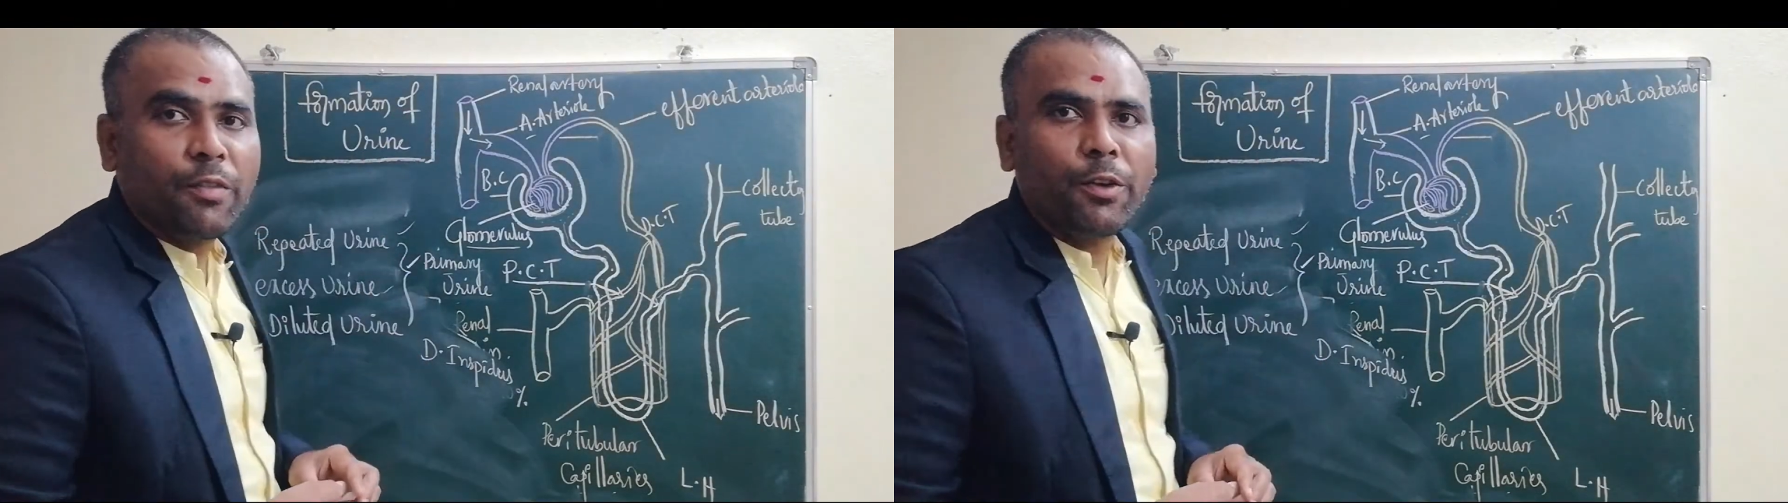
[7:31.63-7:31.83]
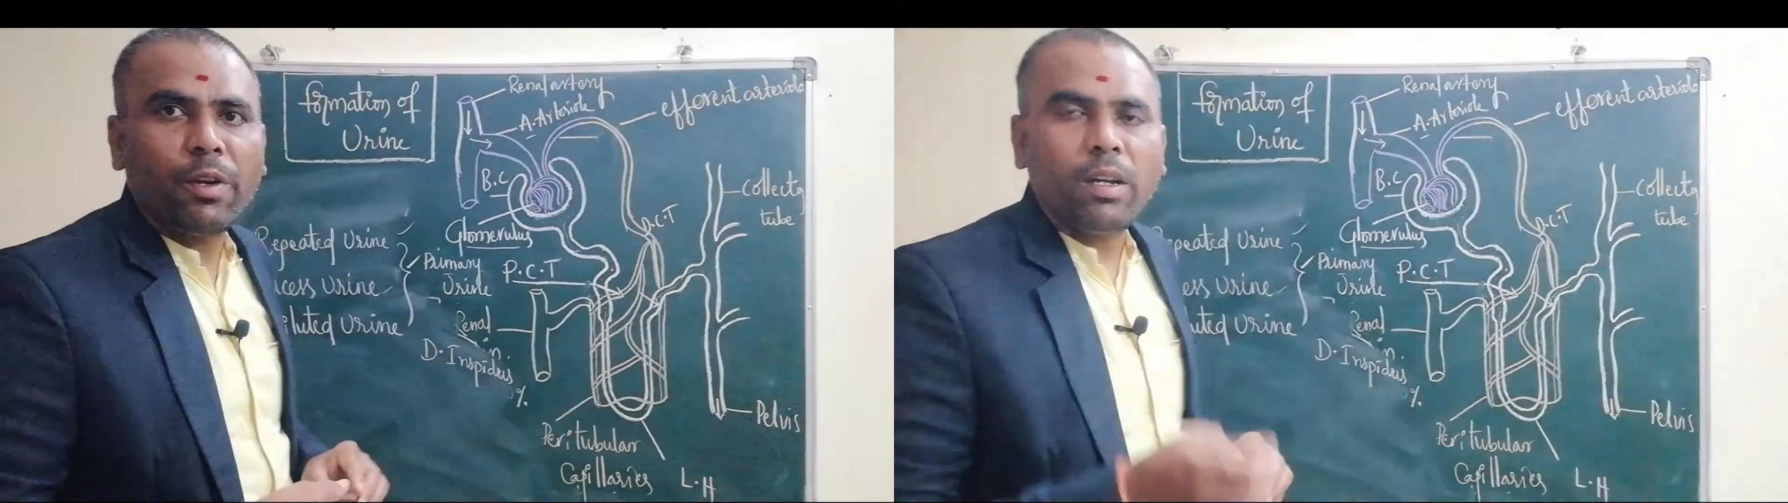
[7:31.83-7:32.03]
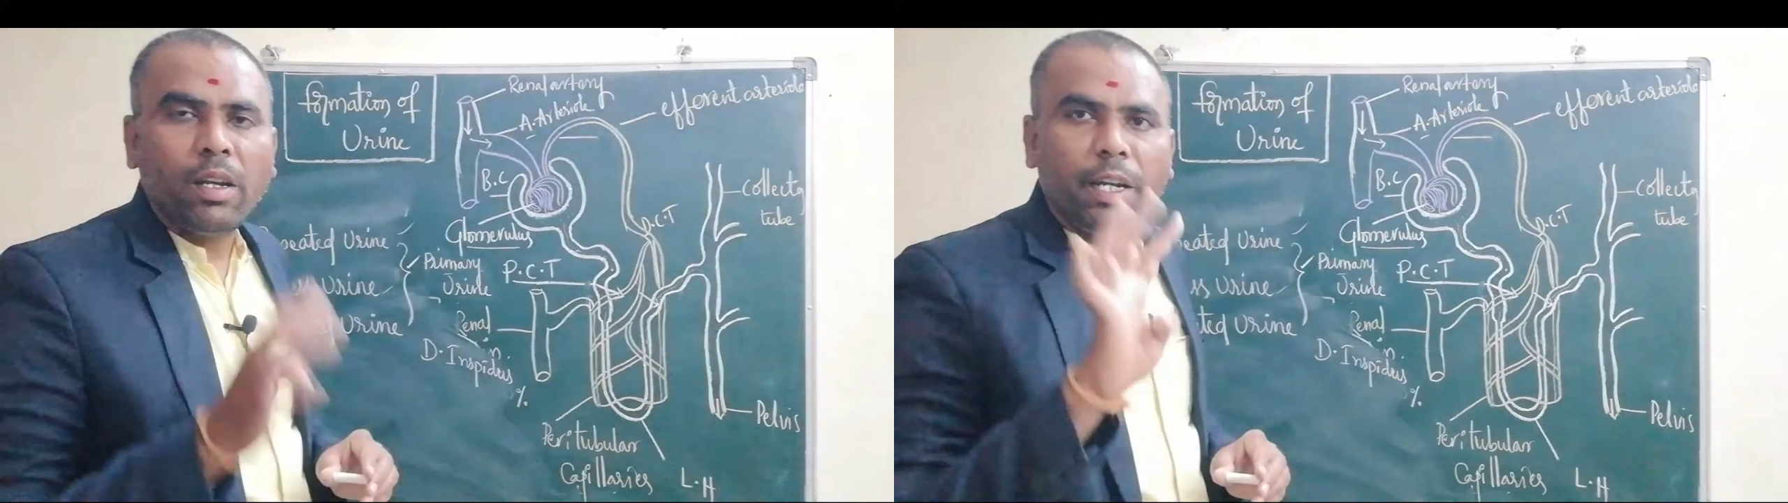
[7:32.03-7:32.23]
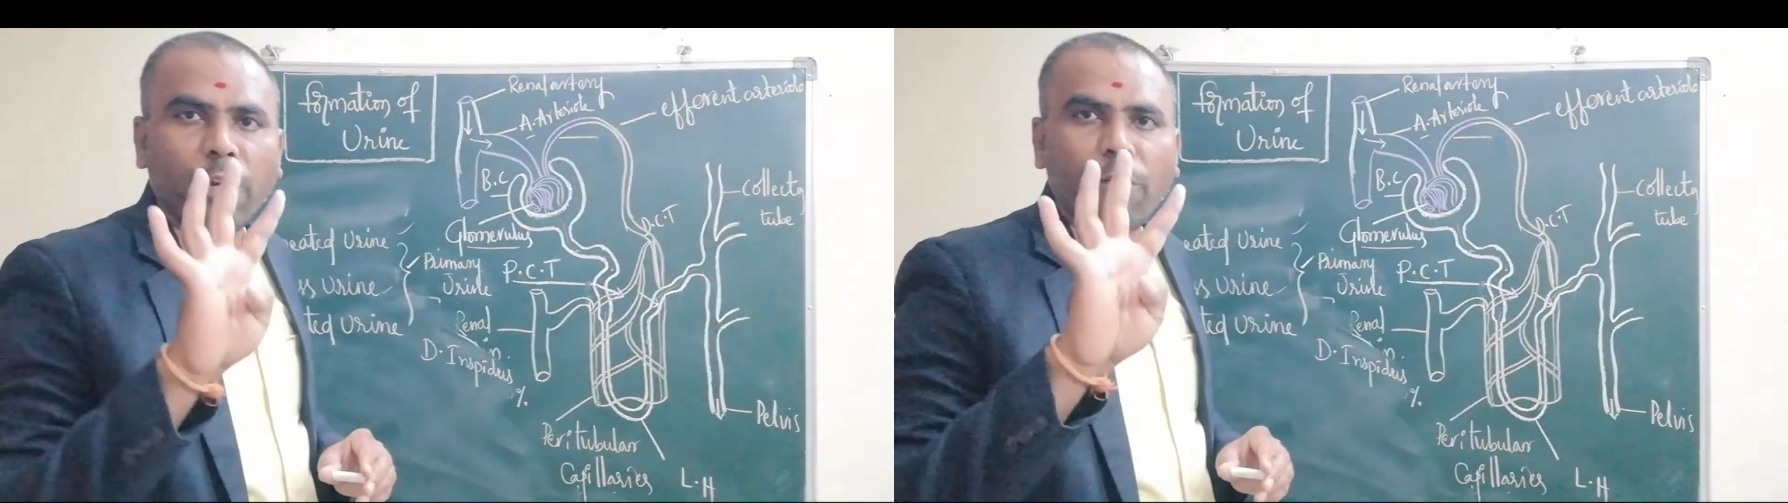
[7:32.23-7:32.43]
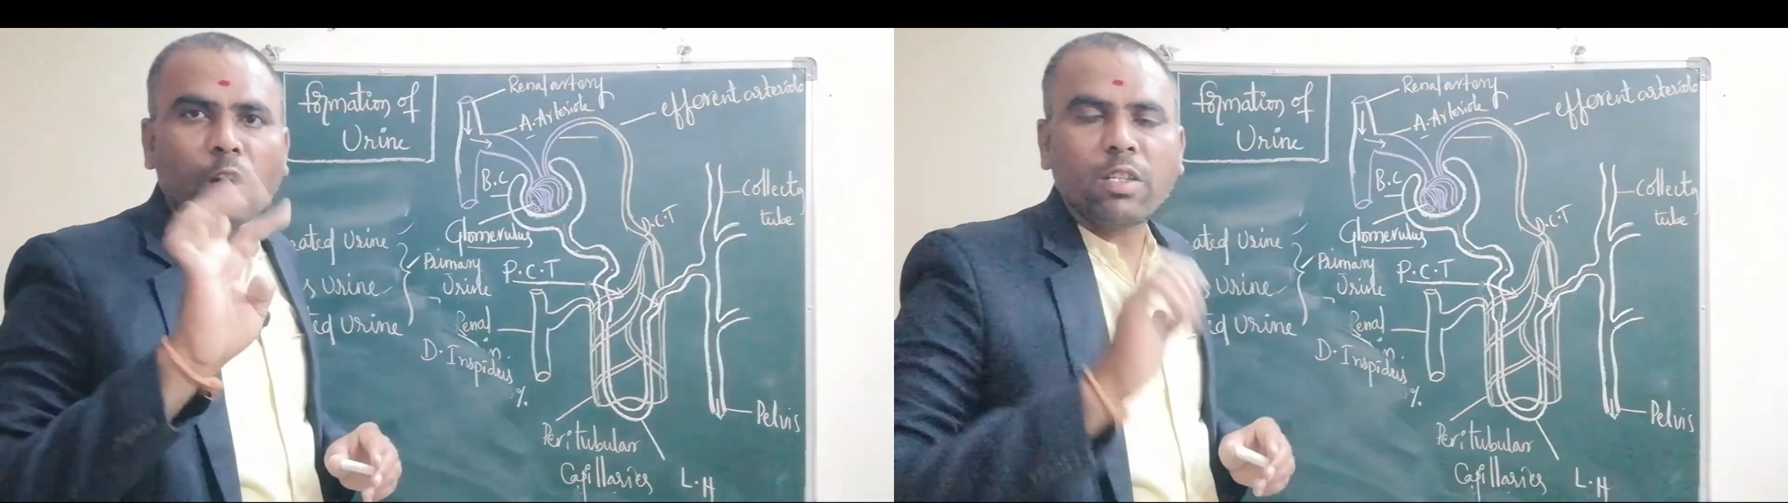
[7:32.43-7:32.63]
of urine, it
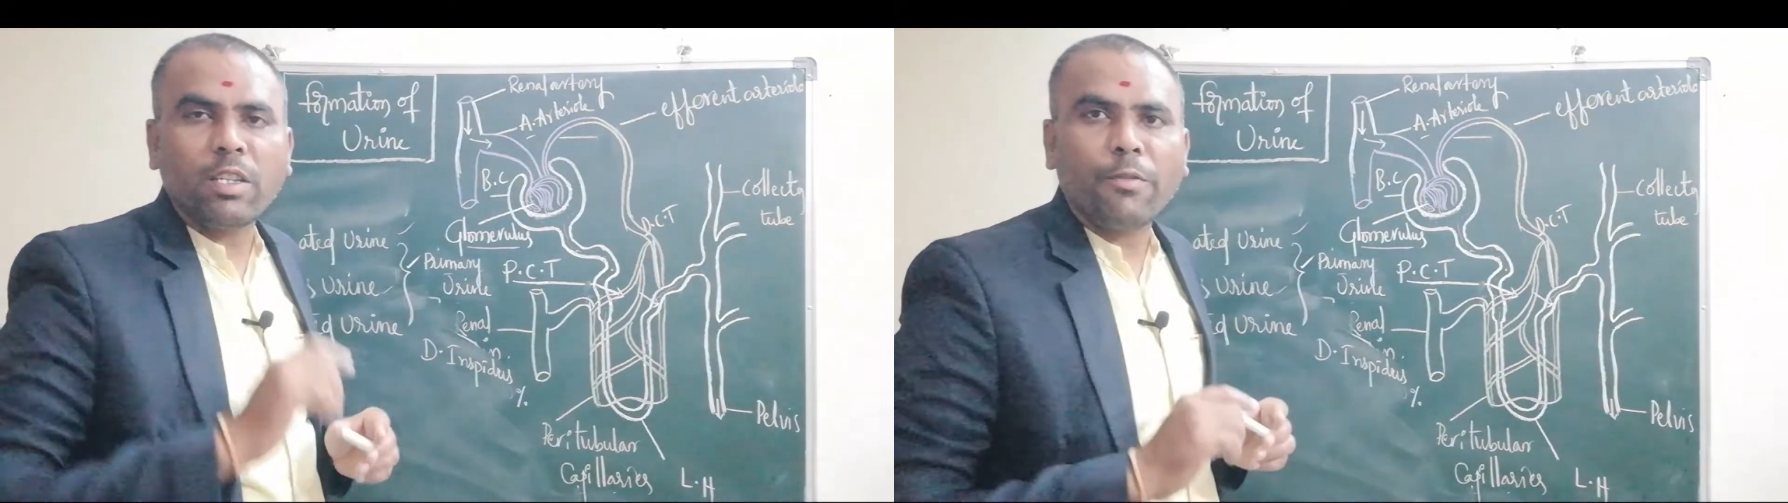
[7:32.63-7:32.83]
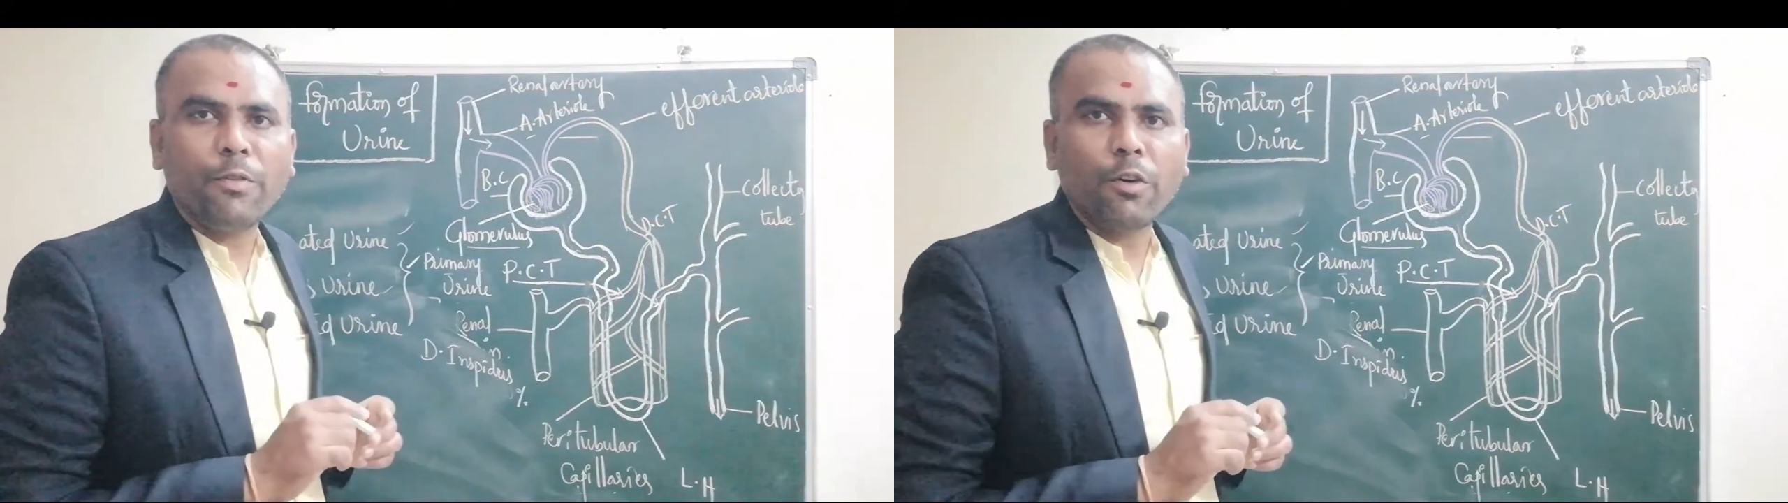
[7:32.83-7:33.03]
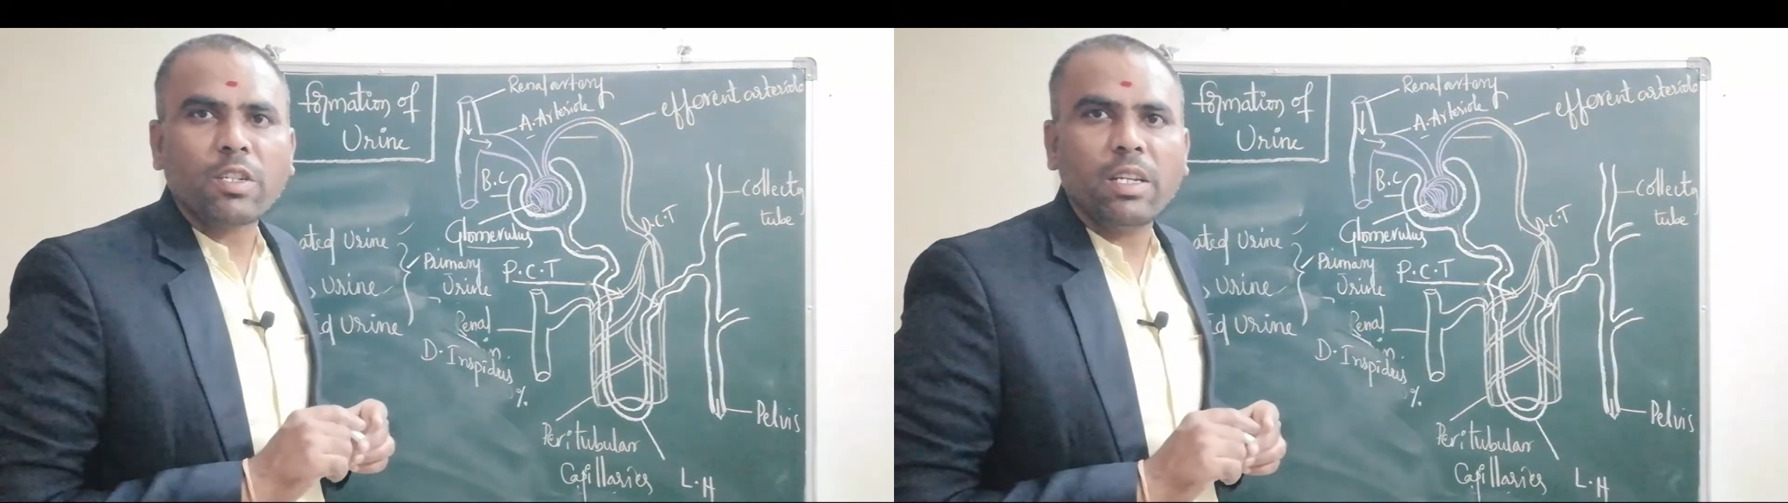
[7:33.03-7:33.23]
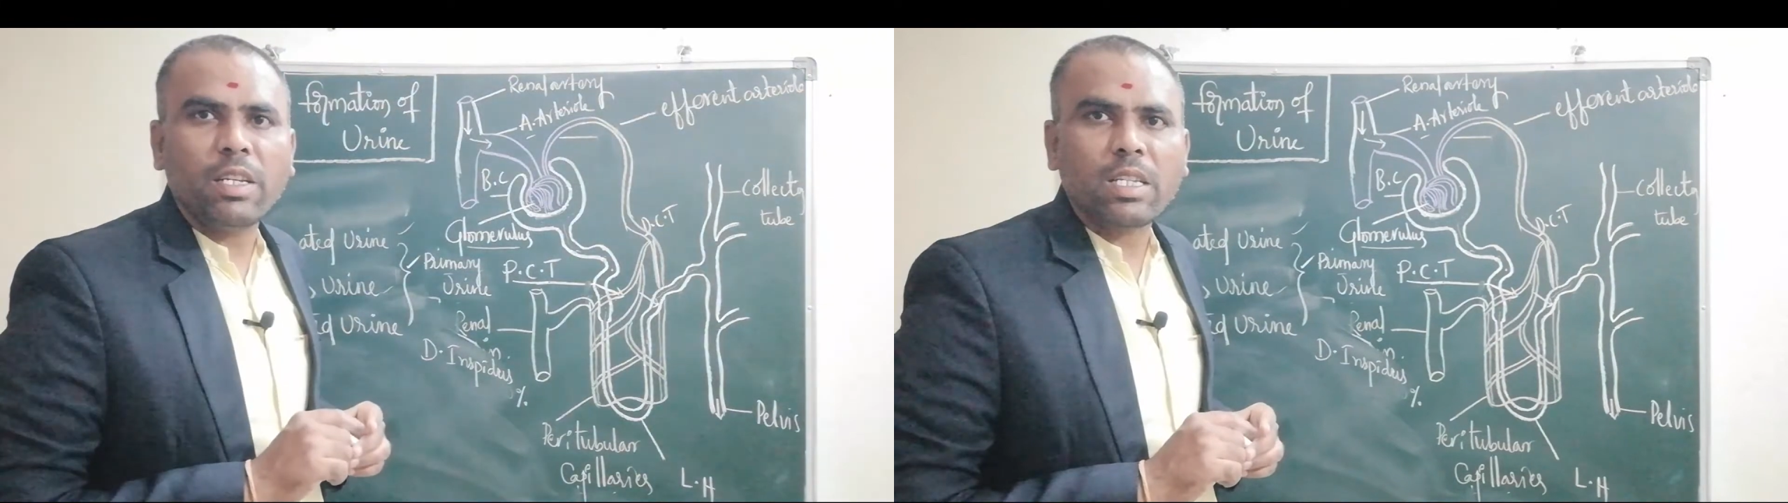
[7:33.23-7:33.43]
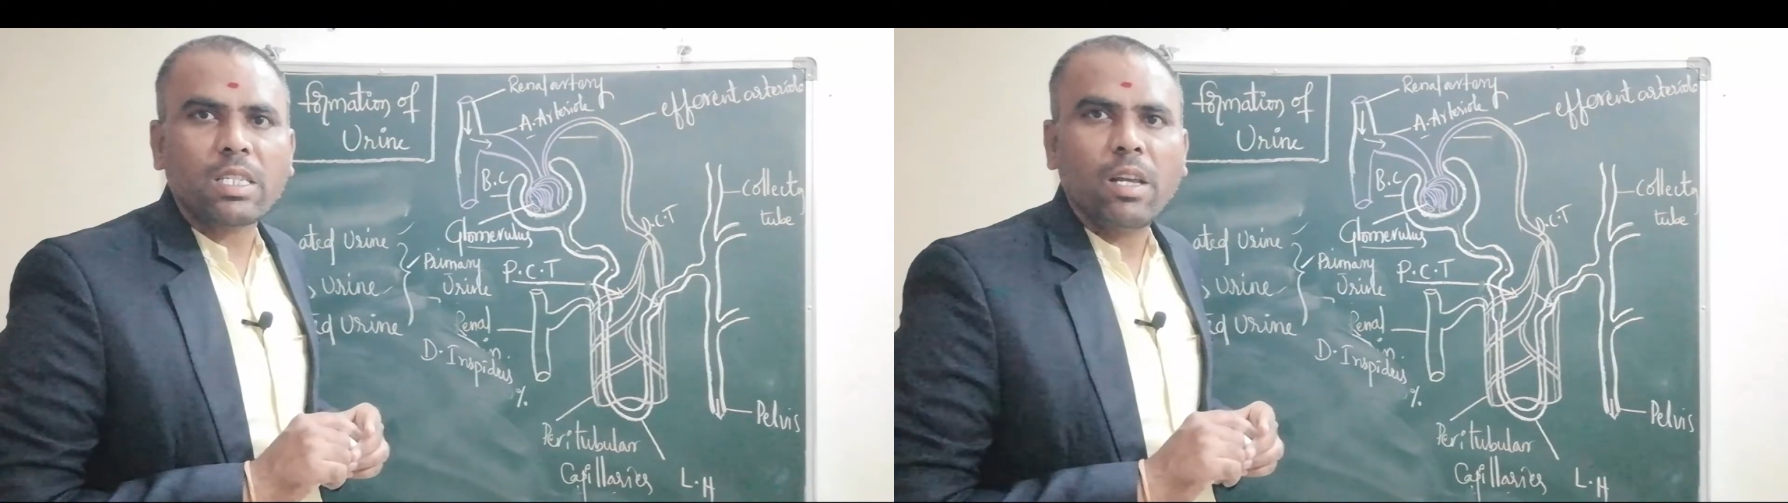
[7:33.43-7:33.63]
involves in the 4
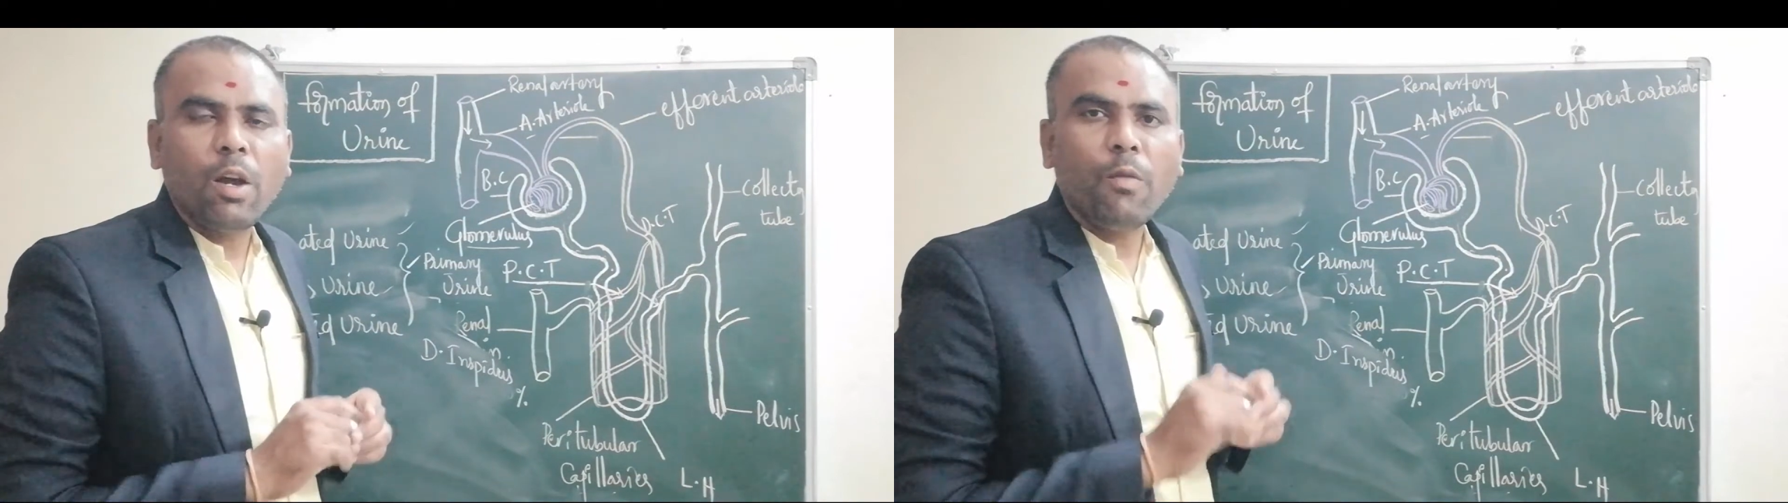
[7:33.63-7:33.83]
stages.